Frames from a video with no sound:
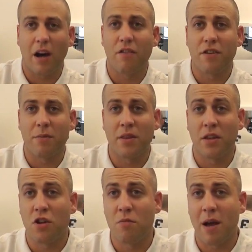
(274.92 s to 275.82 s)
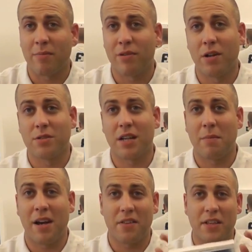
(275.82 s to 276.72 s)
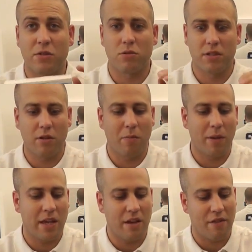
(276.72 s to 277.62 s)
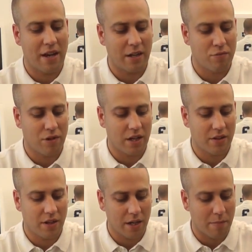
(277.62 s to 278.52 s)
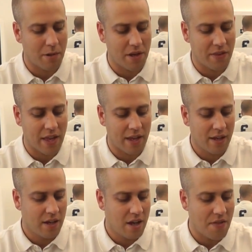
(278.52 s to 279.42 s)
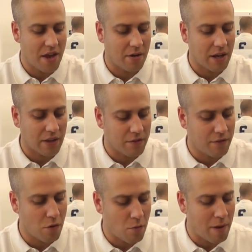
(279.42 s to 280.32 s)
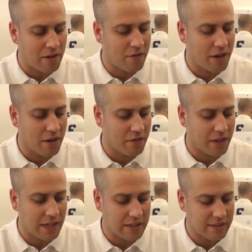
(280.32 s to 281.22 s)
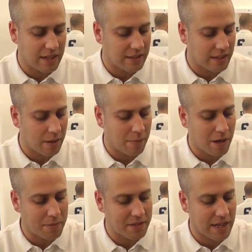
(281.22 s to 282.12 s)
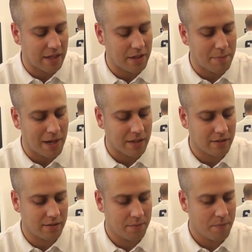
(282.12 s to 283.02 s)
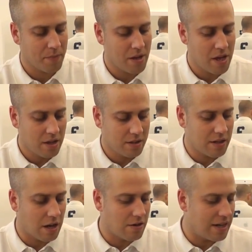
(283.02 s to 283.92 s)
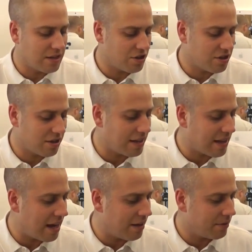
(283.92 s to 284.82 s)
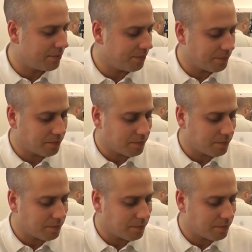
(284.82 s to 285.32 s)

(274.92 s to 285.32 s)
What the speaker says: But hopefully when the new Mac Pros come out, this will still be a valid product that I can put in there, and then I'll get the full benefit of the 6GB per second bus. So let's just slide that out.